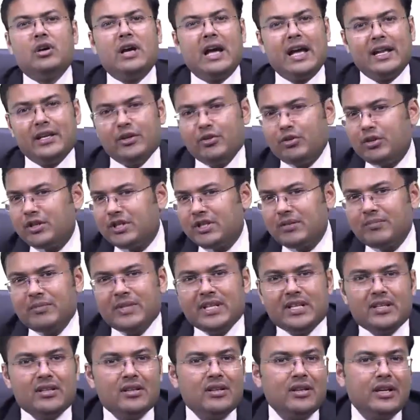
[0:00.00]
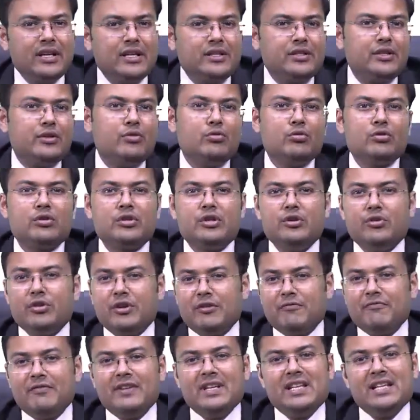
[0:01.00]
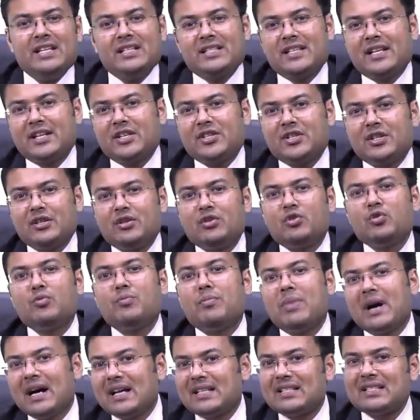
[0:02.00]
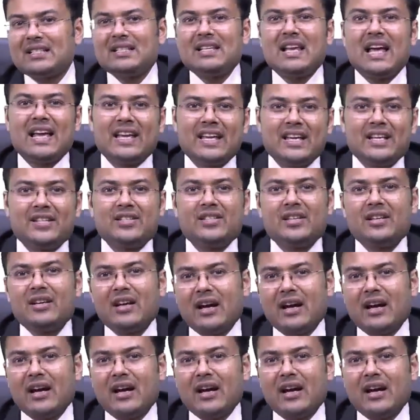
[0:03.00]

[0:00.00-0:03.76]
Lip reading: Aneurysm needle is used during venesection to pass ligature